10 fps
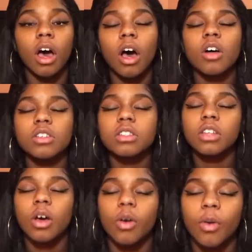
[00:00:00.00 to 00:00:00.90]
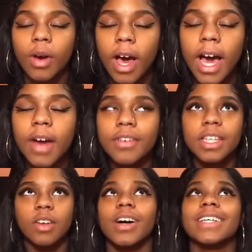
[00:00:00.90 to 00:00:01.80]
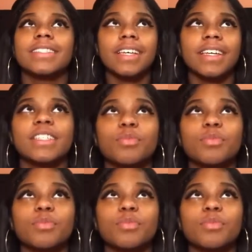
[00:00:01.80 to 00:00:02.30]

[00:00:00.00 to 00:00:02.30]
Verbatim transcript: Also, I already know I said this,